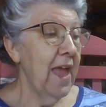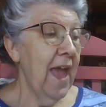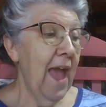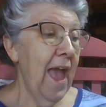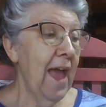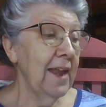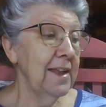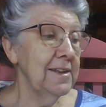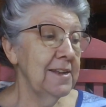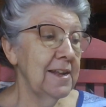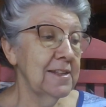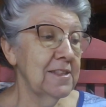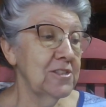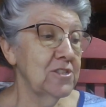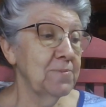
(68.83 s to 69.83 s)
Alan
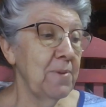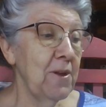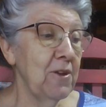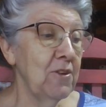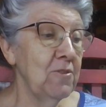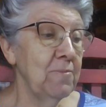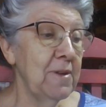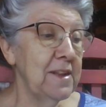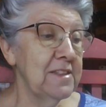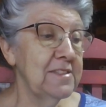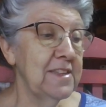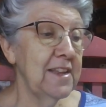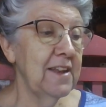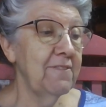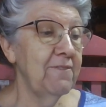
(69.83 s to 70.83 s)
took the spoon, but
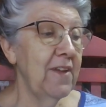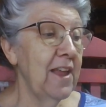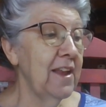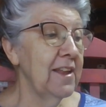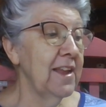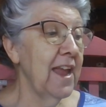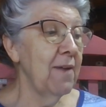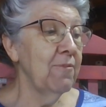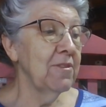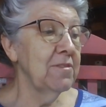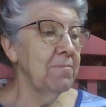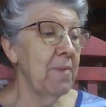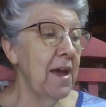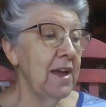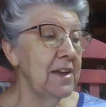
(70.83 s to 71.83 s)
instead of filling it with
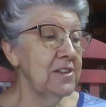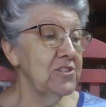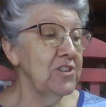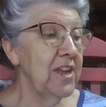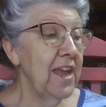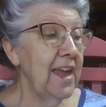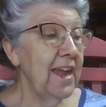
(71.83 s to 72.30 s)
mush,